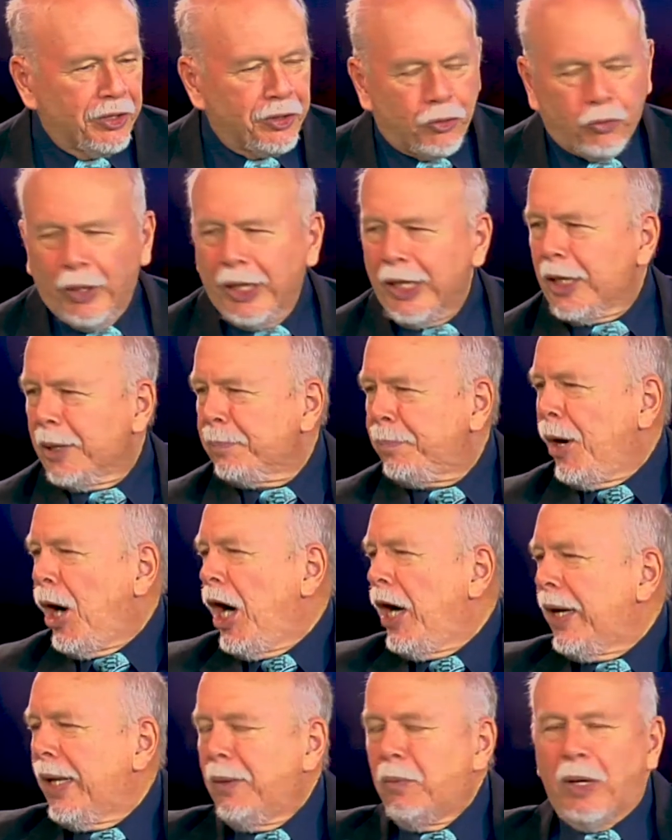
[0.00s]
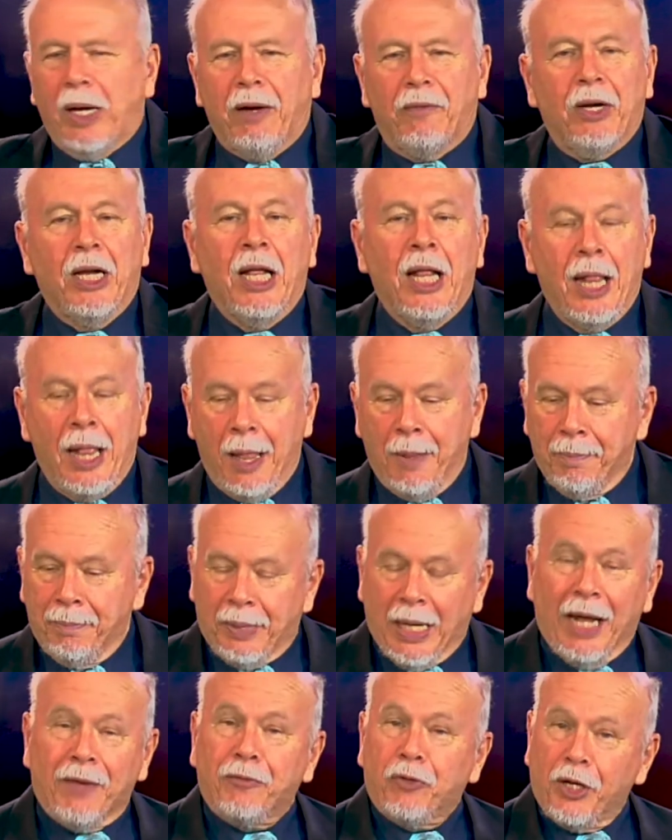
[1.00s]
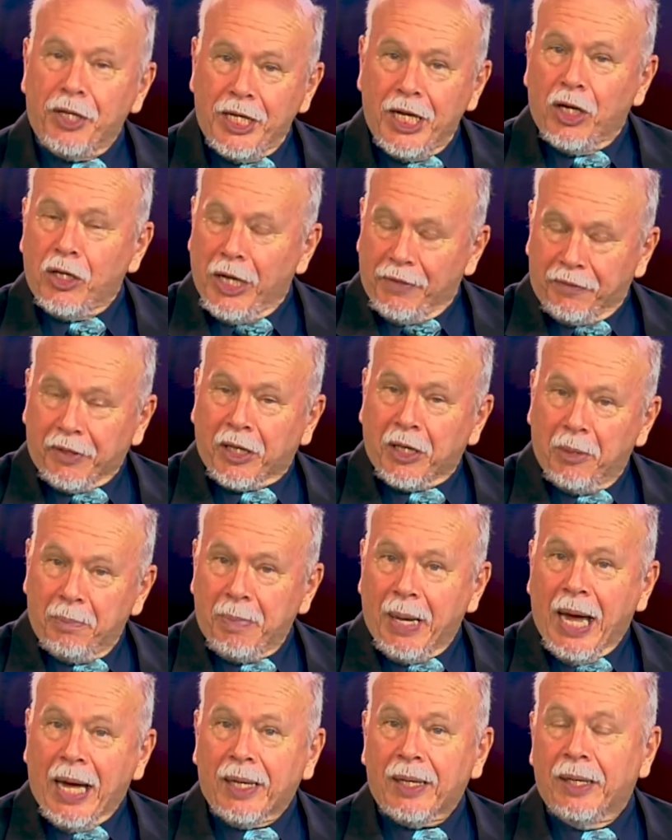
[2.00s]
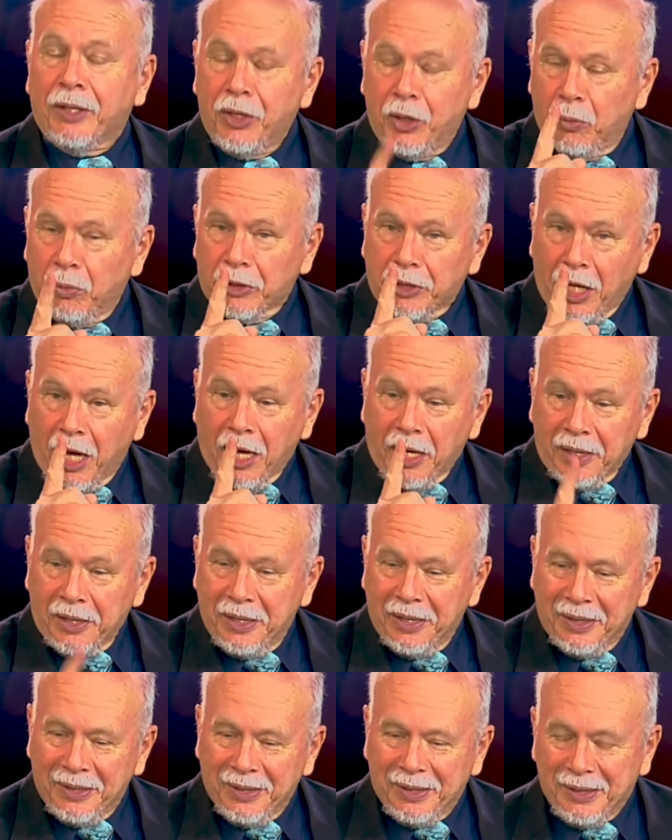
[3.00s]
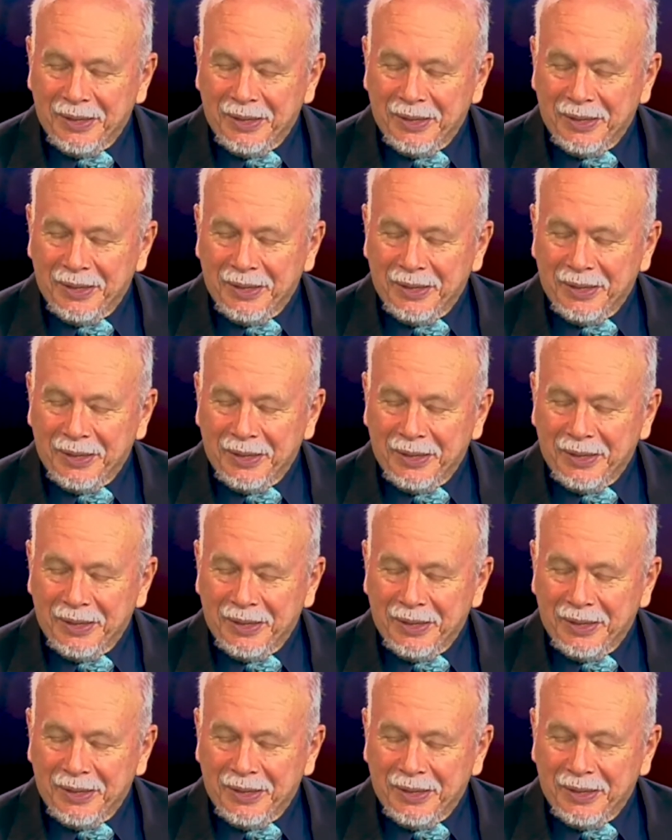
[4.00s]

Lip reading: could drink and party, whatever. But after a year, you have to come back and you will die.